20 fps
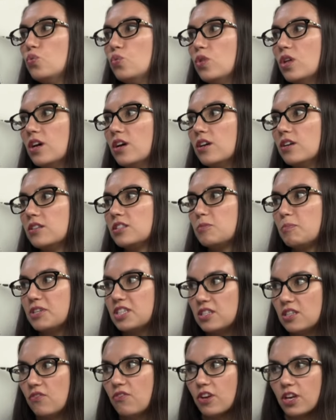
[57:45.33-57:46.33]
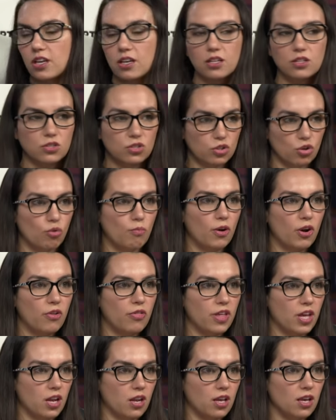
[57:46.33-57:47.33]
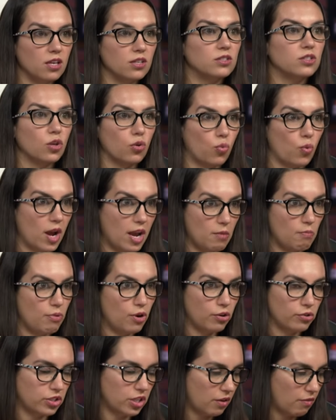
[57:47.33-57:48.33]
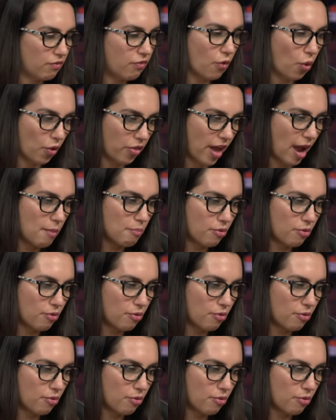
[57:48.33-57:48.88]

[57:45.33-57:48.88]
the specific consumer that is the right person for that